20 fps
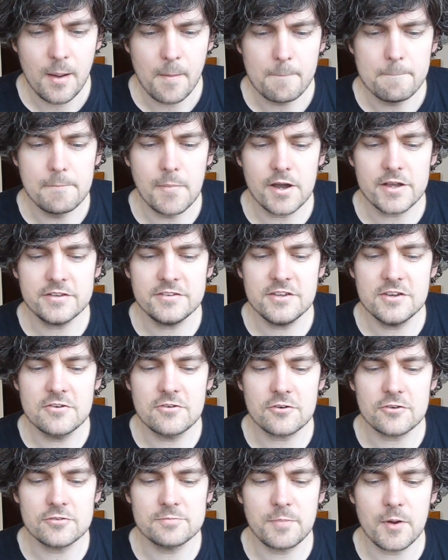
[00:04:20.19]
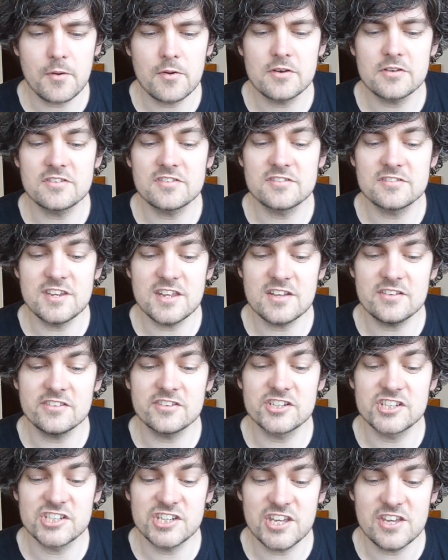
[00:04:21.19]
Mighty Crossbow and
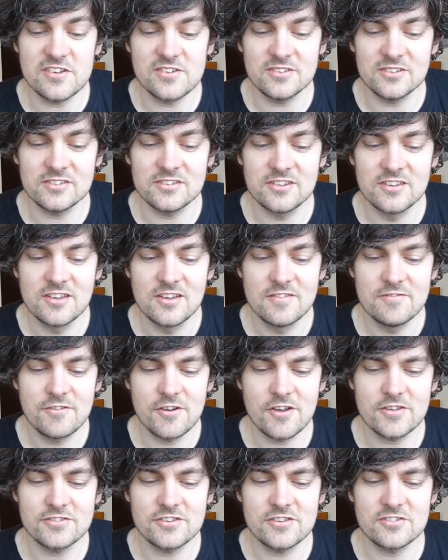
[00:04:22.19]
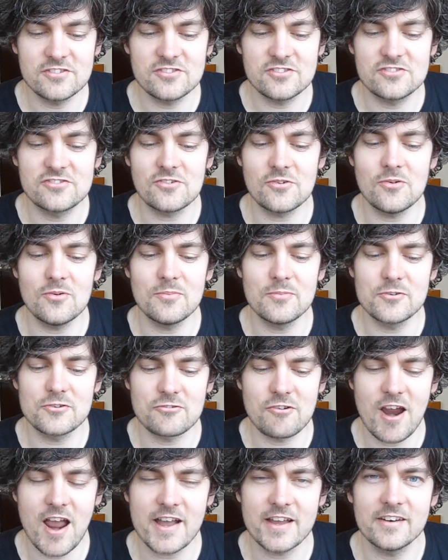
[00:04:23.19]
Steel Shield versus Storm
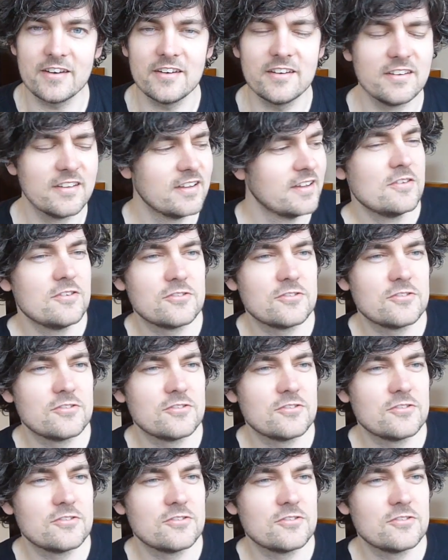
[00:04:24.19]
Dragon.